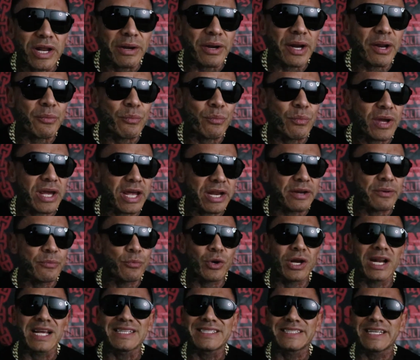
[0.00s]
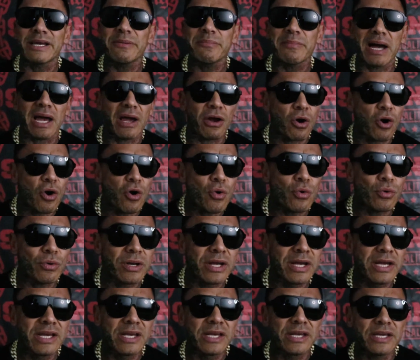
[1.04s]
And, and, and when I say my
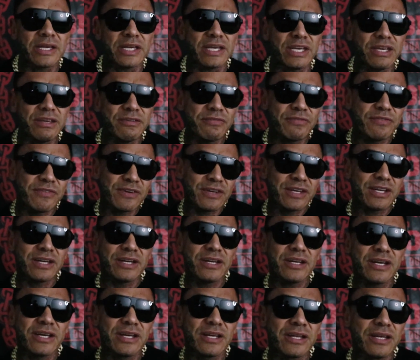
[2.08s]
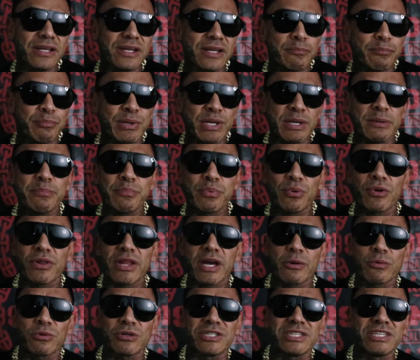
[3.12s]
own, even people
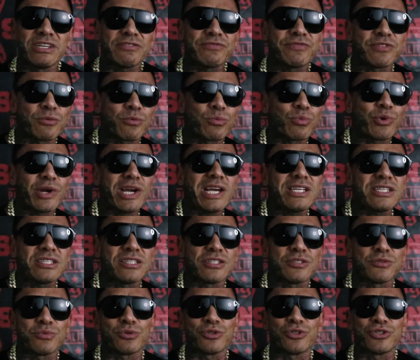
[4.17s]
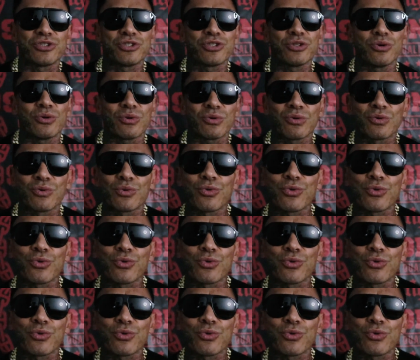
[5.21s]
that were different races were still